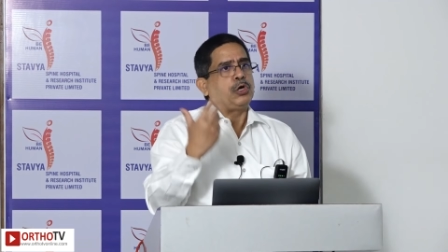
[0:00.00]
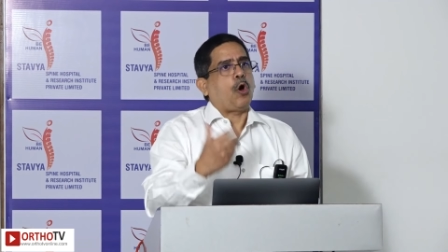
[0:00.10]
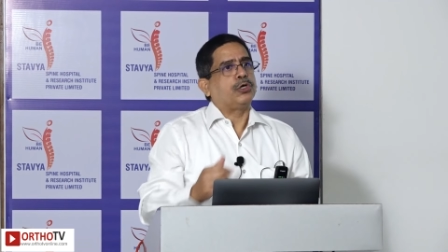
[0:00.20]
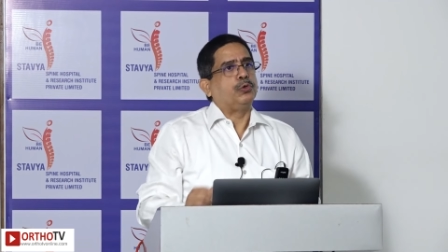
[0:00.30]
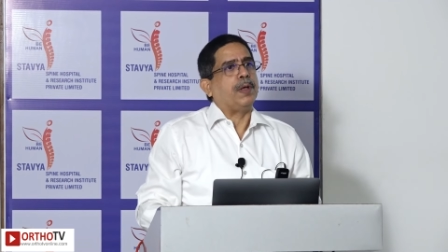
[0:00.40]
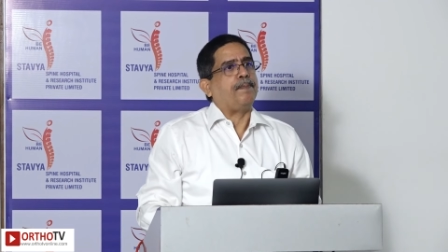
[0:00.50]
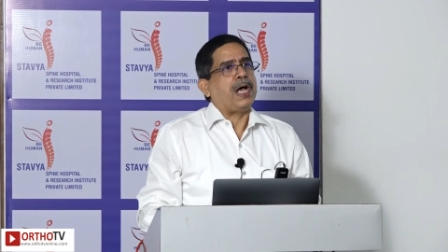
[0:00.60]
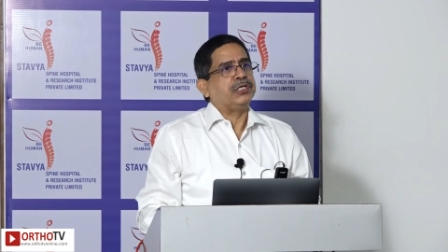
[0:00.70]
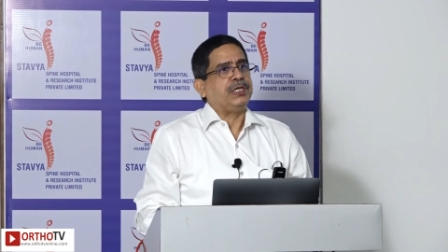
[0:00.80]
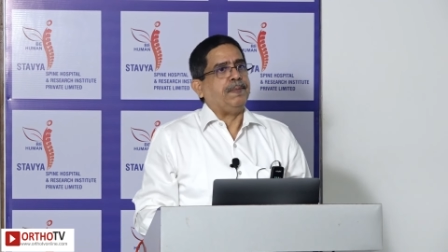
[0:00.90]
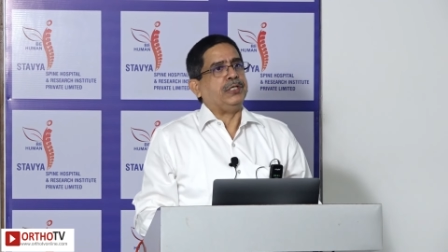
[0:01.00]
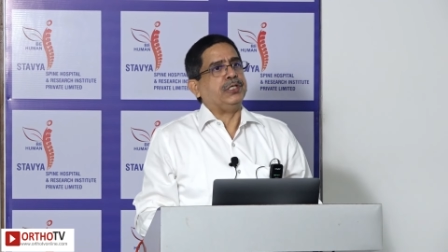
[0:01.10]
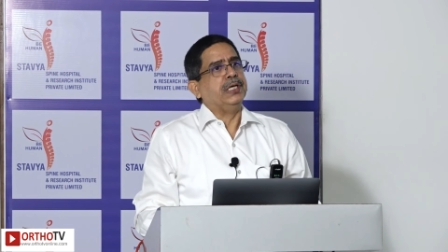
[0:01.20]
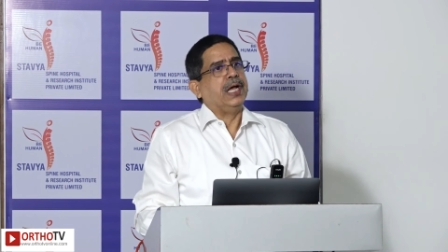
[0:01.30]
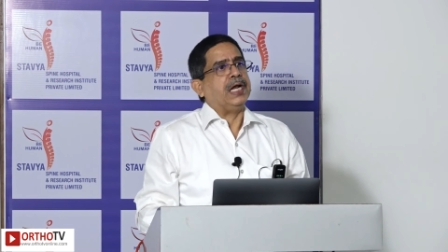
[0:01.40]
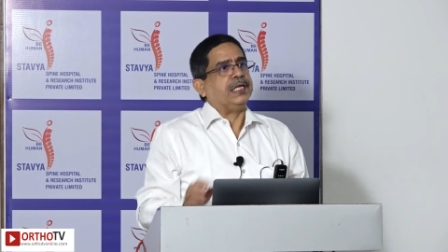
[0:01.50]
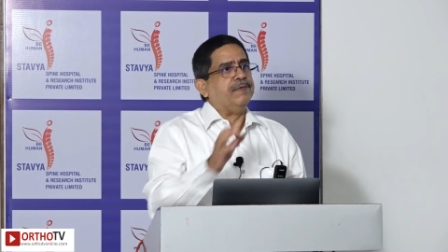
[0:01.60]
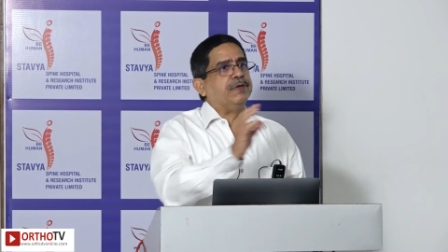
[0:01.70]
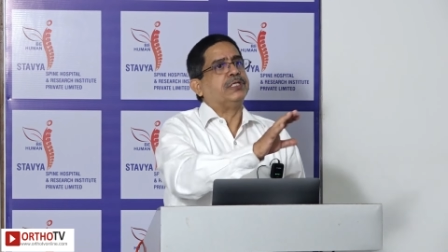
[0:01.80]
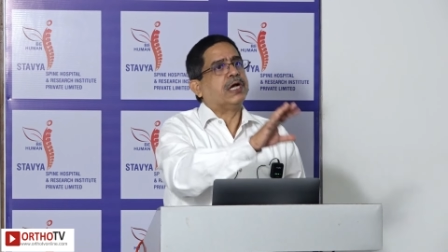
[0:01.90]
talk to the past imaging and
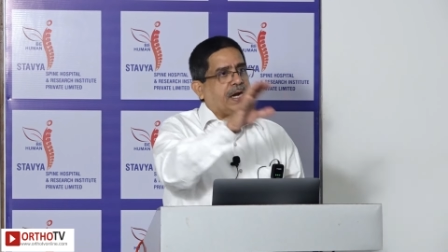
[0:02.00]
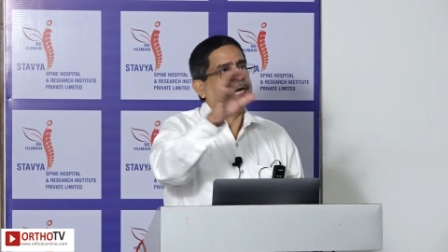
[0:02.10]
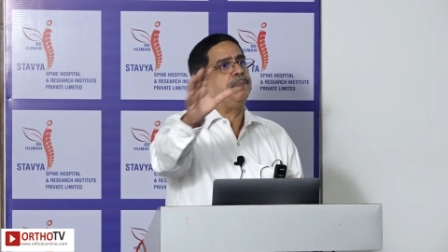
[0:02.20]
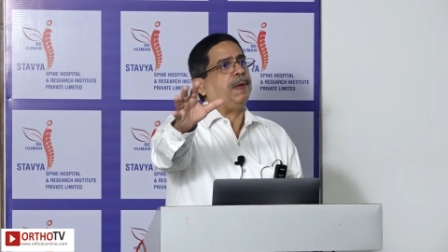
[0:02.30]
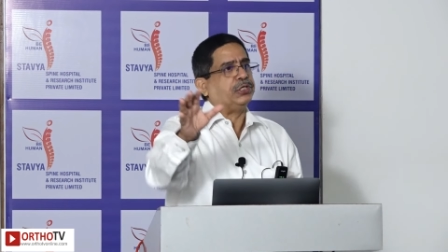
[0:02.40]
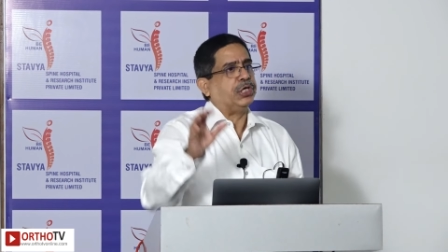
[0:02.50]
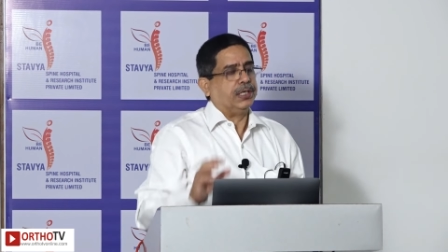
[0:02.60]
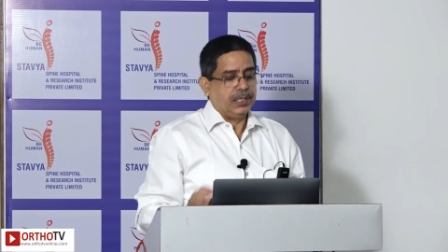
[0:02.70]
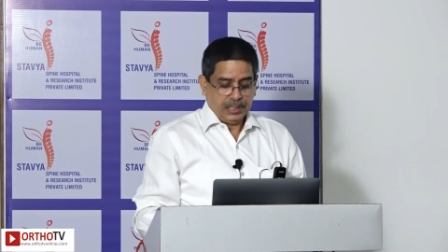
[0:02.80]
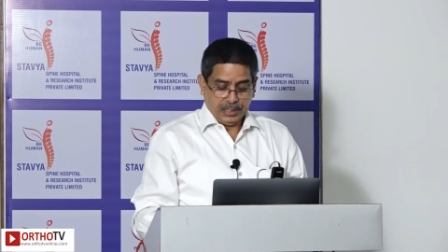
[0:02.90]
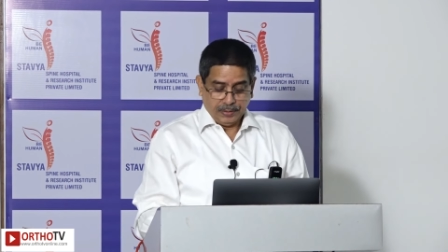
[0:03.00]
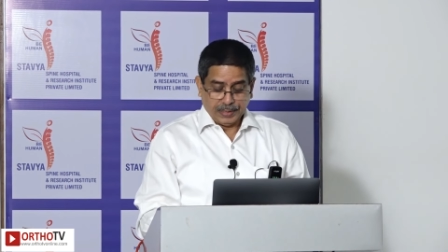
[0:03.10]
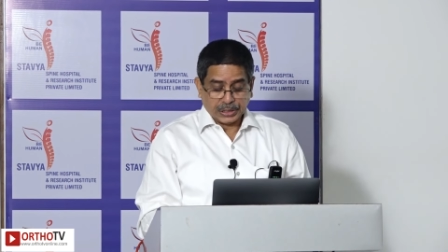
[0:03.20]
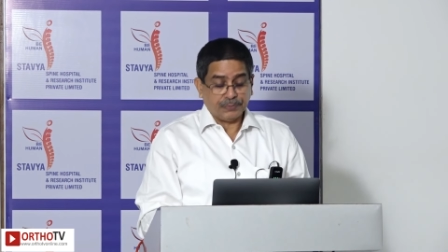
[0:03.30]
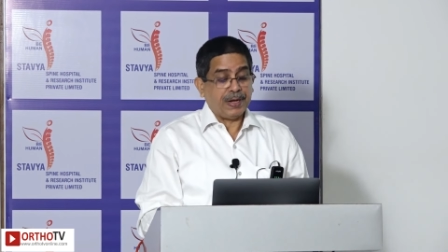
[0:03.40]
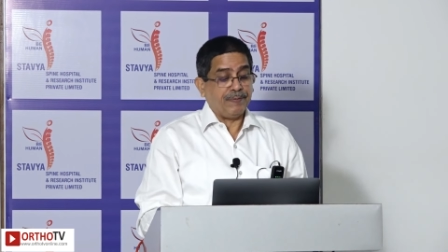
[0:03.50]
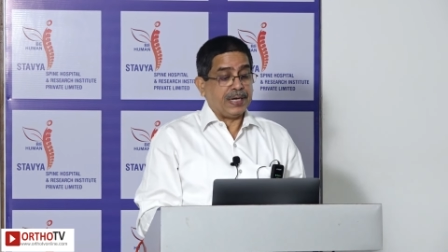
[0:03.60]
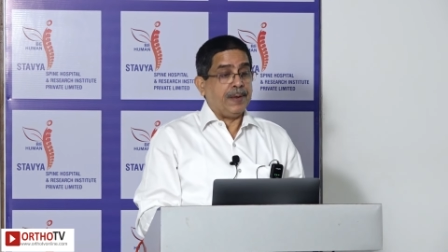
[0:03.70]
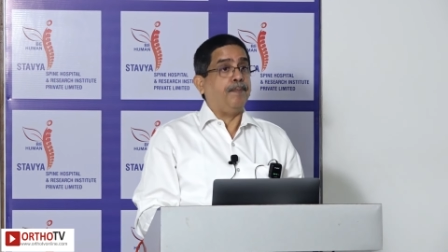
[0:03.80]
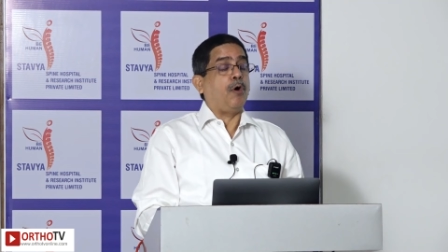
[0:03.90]
give us the correct picture. That is very,
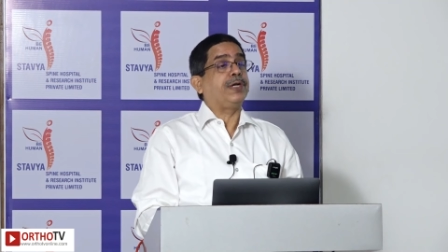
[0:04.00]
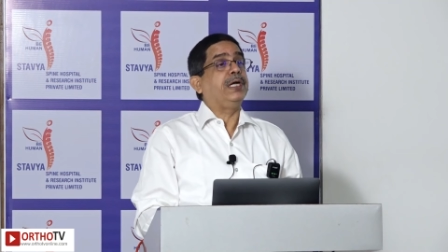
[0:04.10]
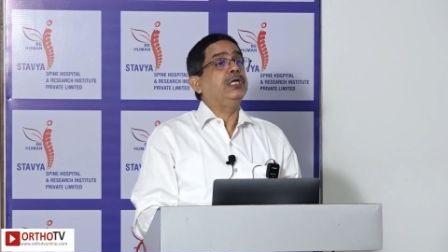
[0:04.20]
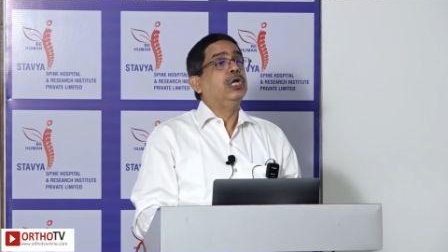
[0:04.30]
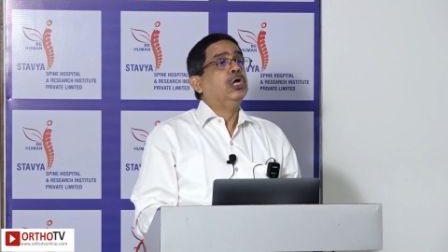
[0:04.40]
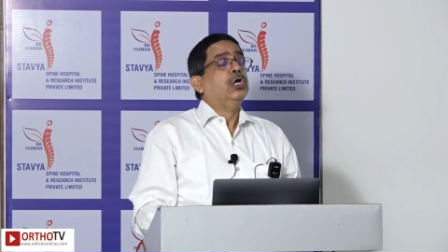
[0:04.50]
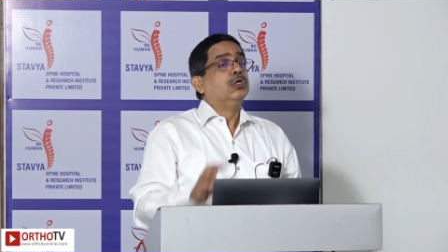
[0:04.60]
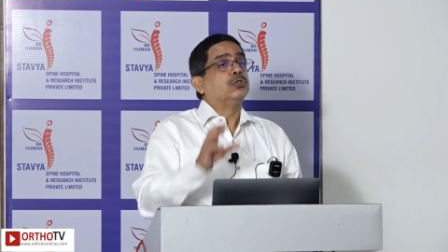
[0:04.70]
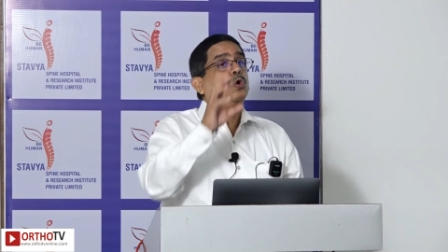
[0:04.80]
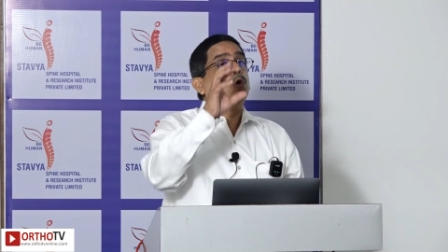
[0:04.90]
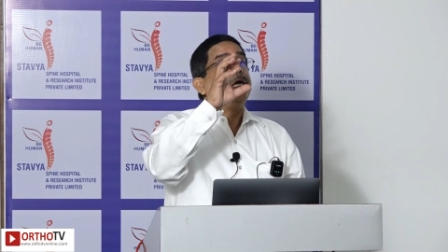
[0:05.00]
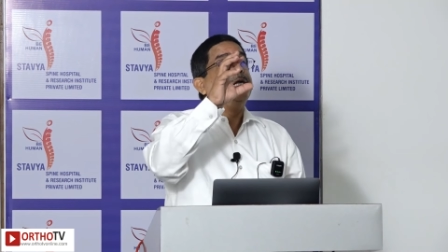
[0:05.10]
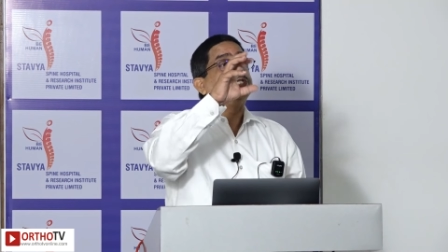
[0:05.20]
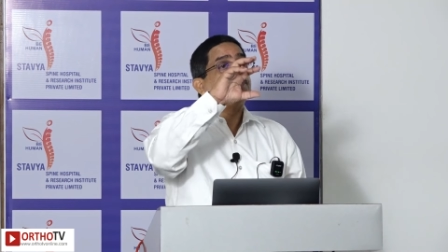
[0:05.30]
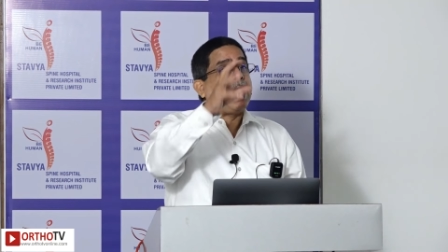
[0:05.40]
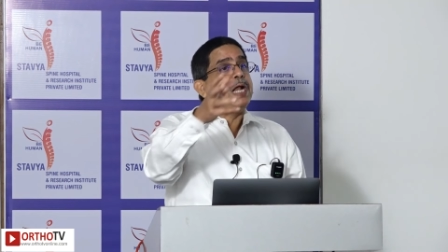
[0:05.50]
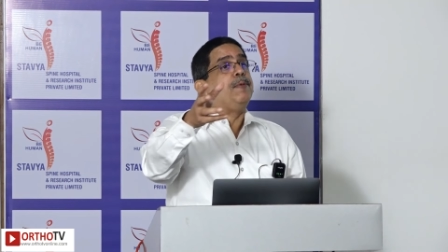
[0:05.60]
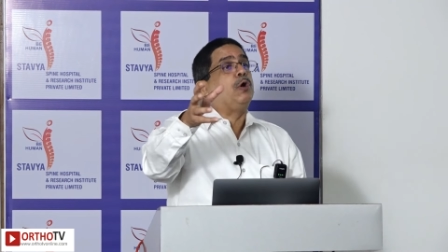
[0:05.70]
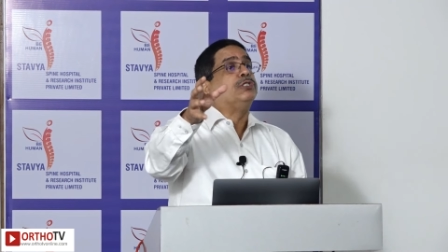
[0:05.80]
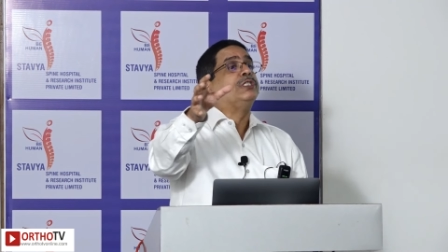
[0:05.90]
very important. So in
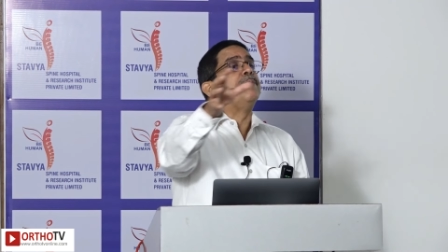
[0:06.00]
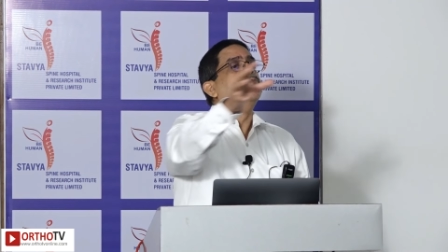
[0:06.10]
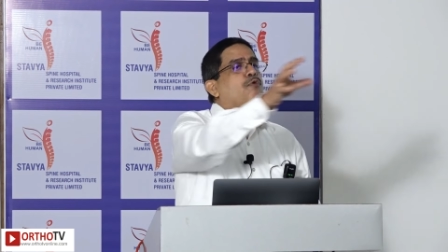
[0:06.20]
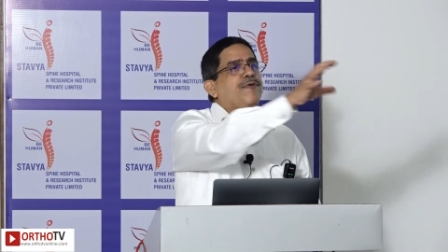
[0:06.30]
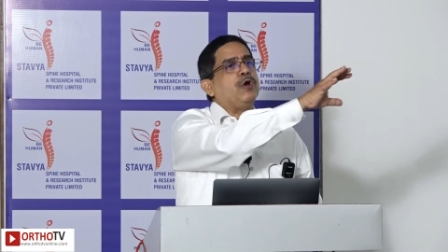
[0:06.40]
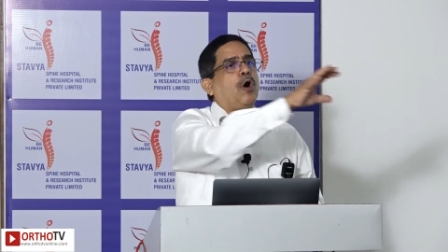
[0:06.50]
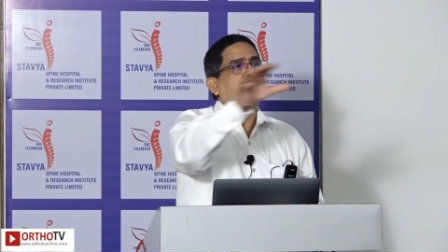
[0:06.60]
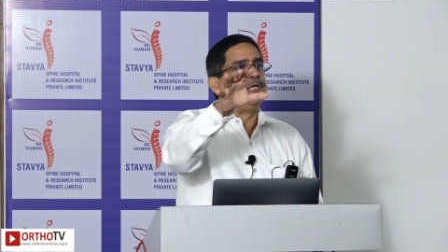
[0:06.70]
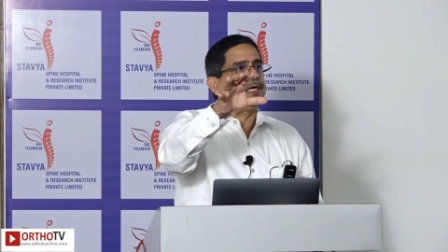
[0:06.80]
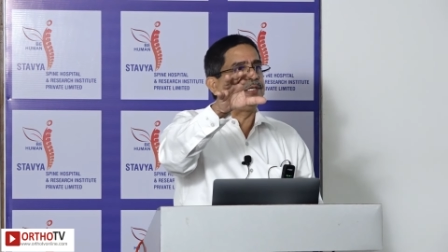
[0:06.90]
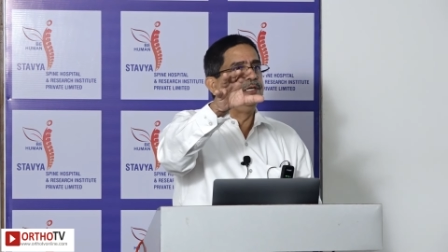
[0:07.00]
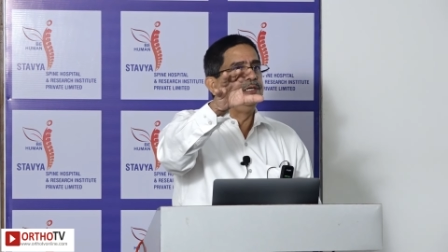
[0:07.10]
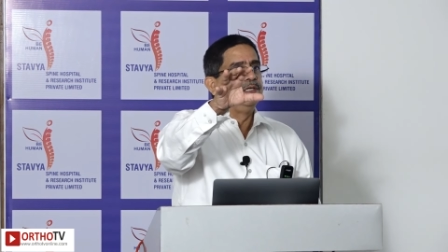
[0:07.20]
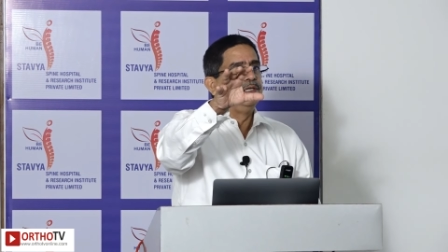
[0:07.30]
spine, because it's a moving object,